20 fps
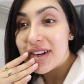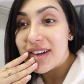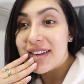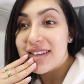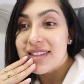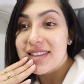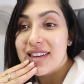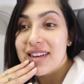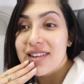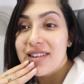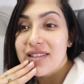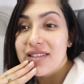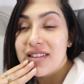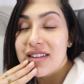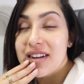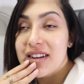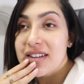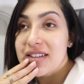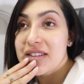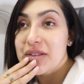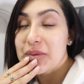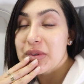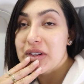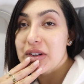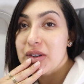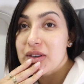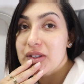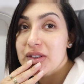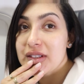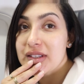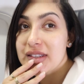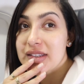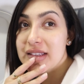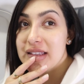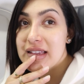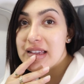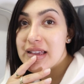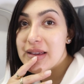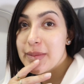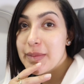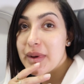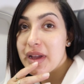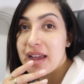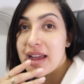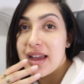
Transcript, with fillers: cansados and I just want to go to sleep.